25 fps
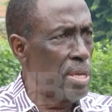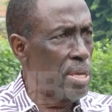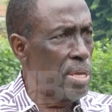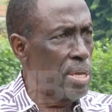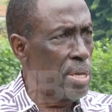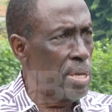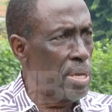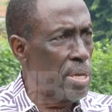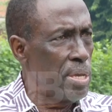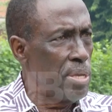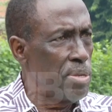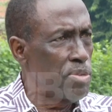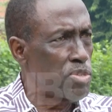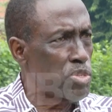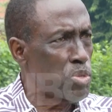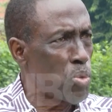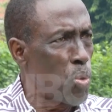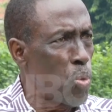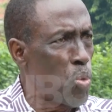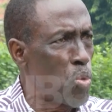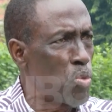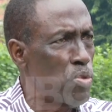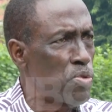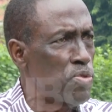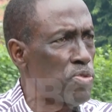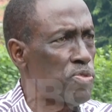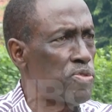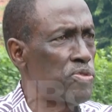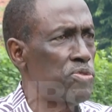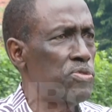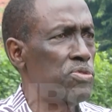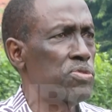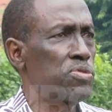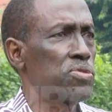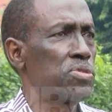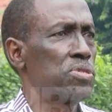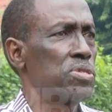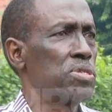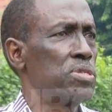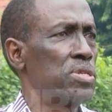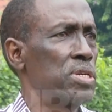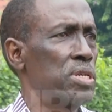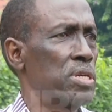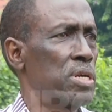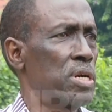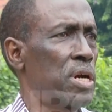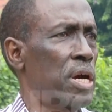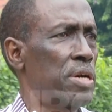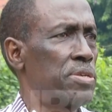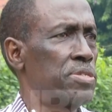uh, in schools,
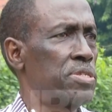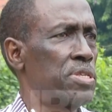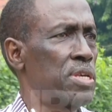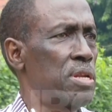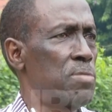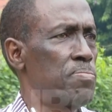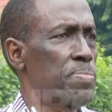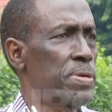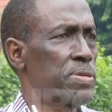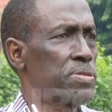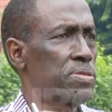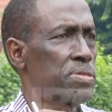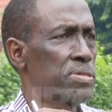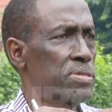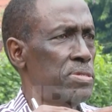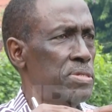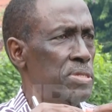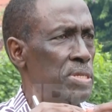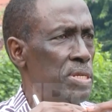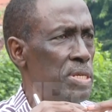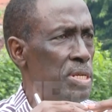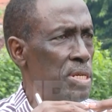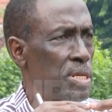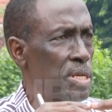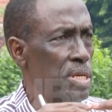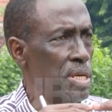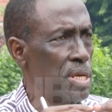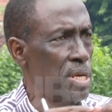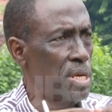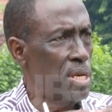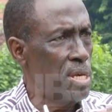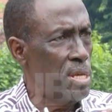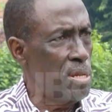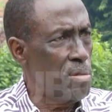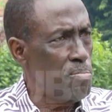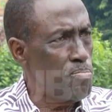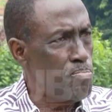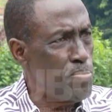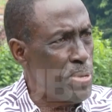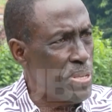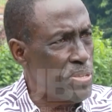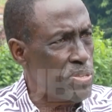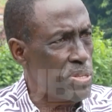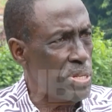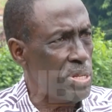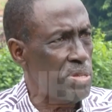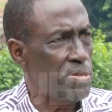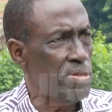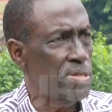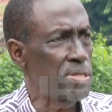syllabus, in
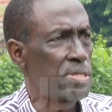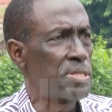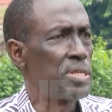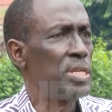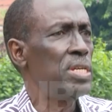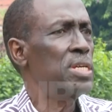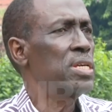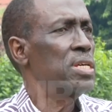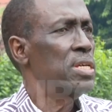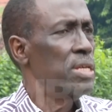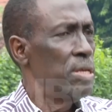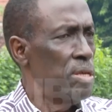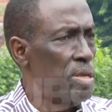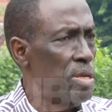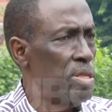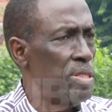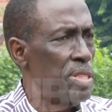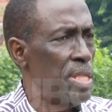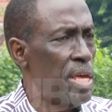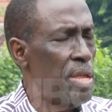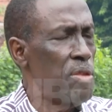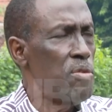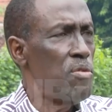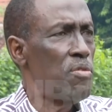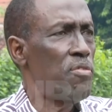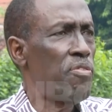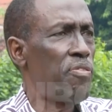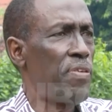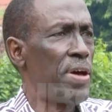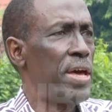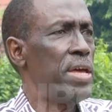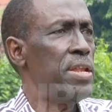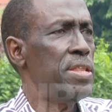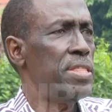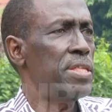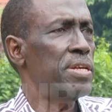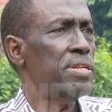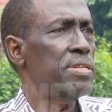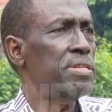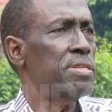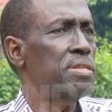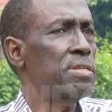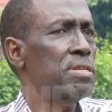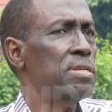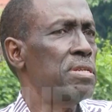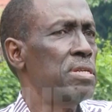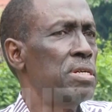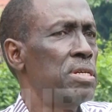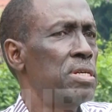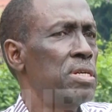business, then you'll find that
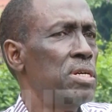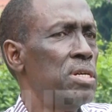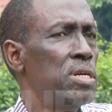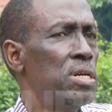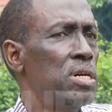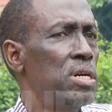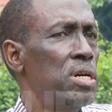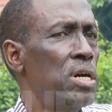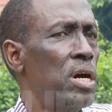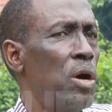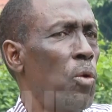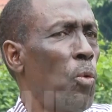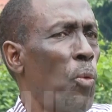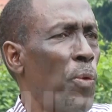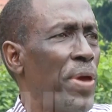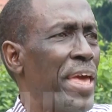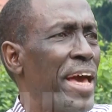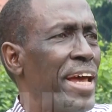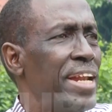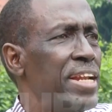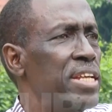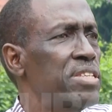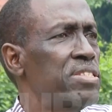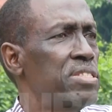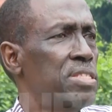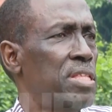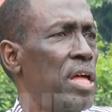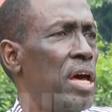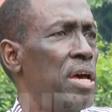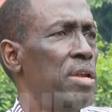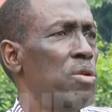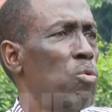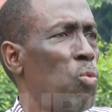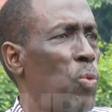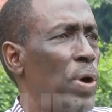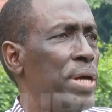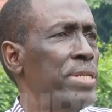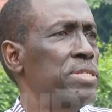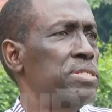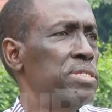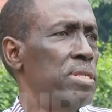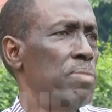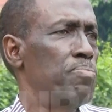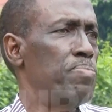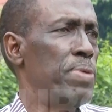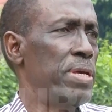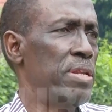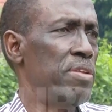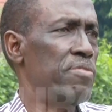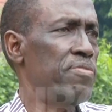uh, we understand what is the
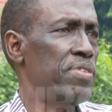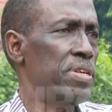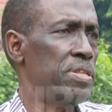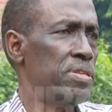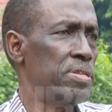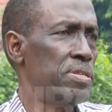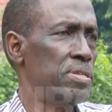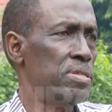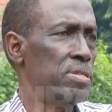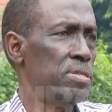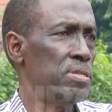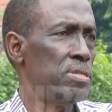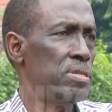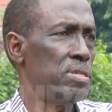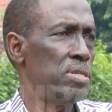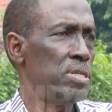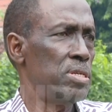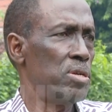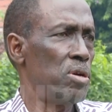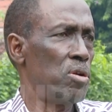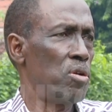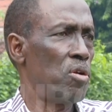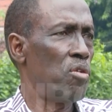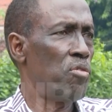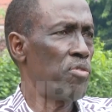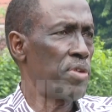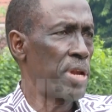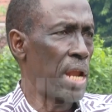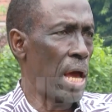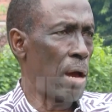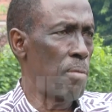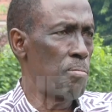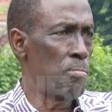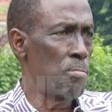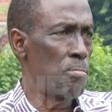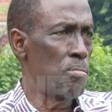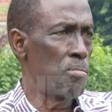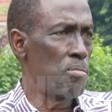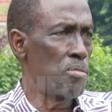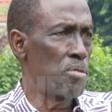benefit of NAM.